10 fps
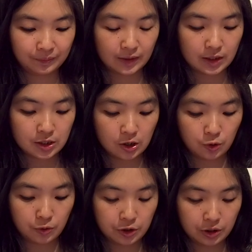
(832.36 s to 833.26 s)

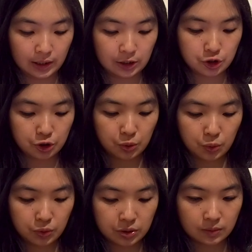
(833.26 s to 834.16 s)
So you click
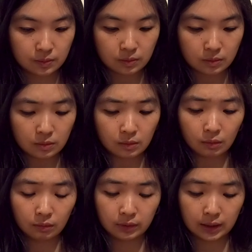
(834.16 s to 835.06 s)
choose
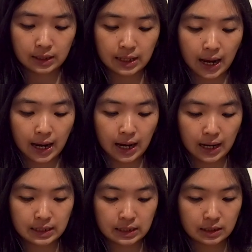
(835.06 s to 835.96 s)
and then
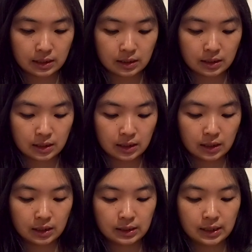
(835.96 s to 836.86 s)
add,
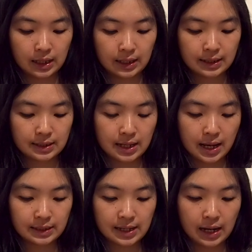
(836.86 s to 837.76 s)
and then it
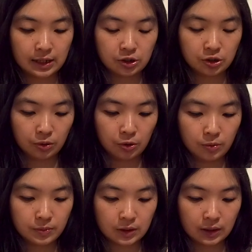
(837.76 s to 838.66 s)
says add it to your
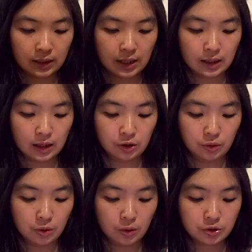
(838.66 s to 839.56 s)
home screen, and then
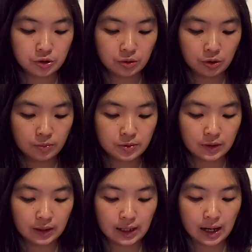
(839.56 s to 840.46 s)
you go to your home
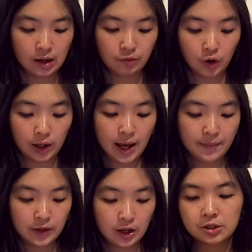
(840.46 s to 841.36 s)
screen and voila.